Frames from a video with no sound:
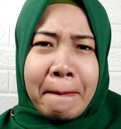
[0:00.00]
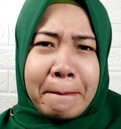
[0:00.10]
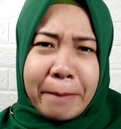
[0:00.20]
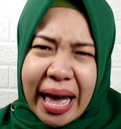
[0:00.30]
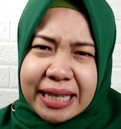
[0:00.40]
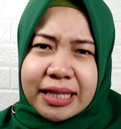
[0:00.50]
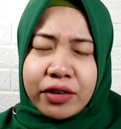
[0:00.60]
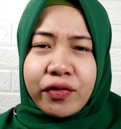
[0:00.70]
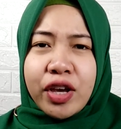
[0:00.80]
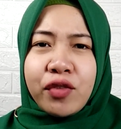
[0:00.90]

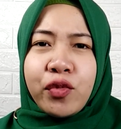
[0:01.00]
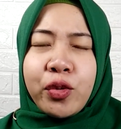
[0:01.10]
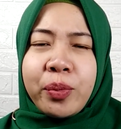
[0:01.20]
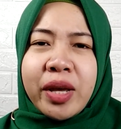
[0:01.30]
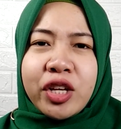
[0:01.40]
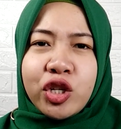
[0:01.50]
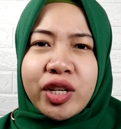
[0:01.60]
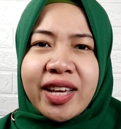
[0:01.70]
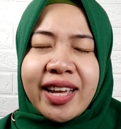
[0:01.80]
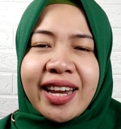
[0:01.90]
massive
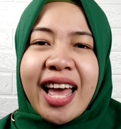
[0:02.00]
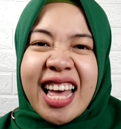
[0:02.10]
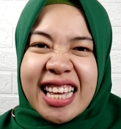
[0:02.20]
information,